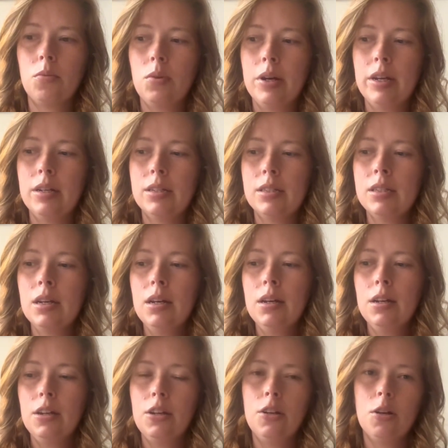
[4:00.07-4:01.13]
1, is
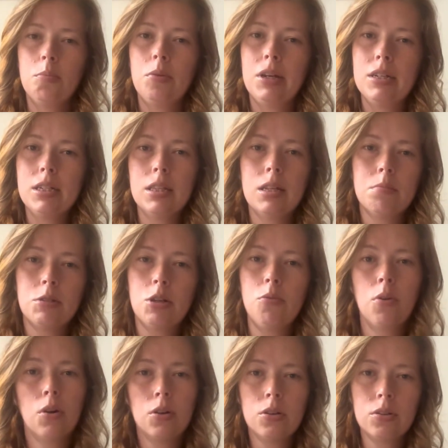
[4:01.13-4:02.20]
planting them
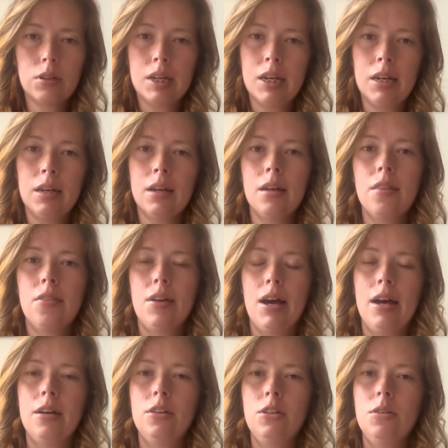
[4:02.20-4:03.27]
too early,
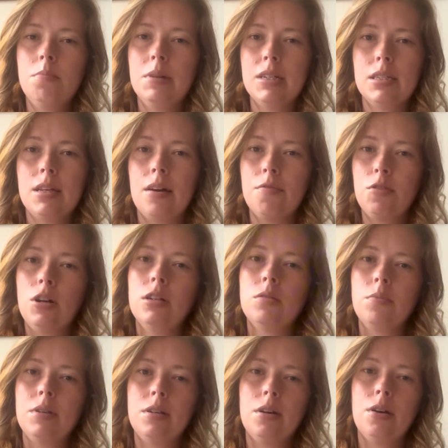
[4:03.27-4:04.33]
that you miss that
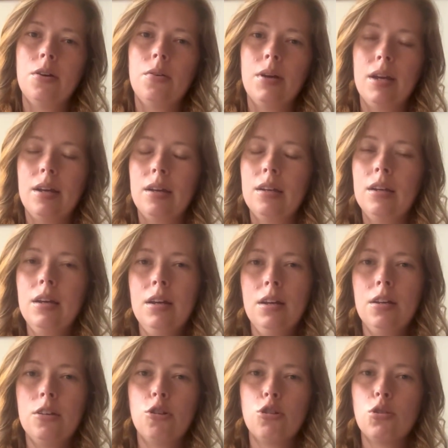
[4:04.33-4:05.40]
frost window and
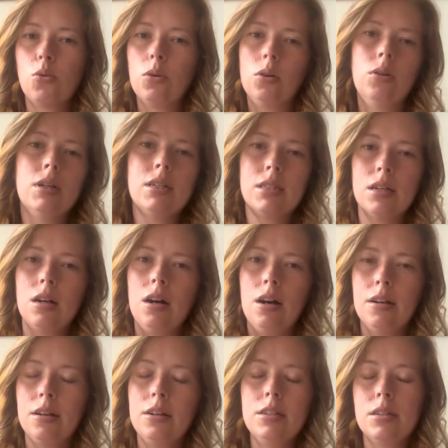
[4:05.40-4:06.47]
your soil
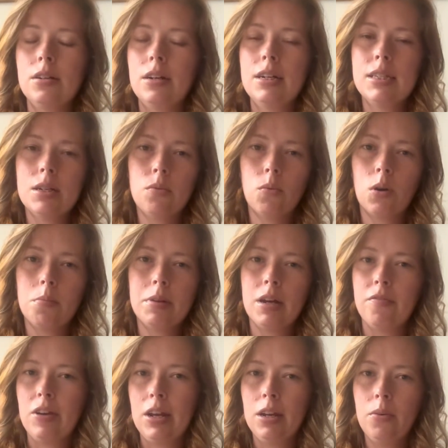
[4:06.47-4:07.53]
isn't warm
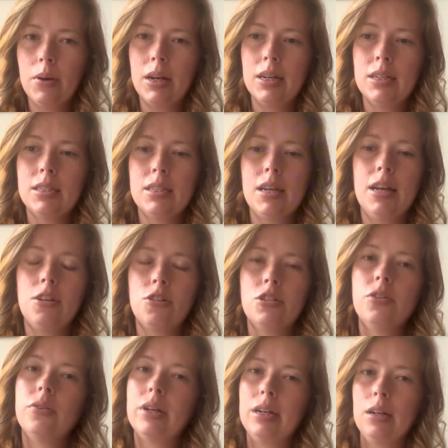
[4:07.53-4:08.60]
enough anyways, and you're
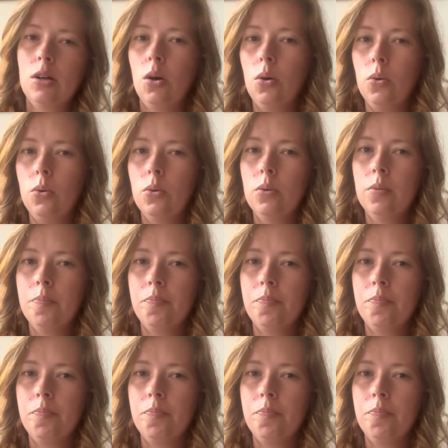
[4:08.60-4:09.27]
still getting cold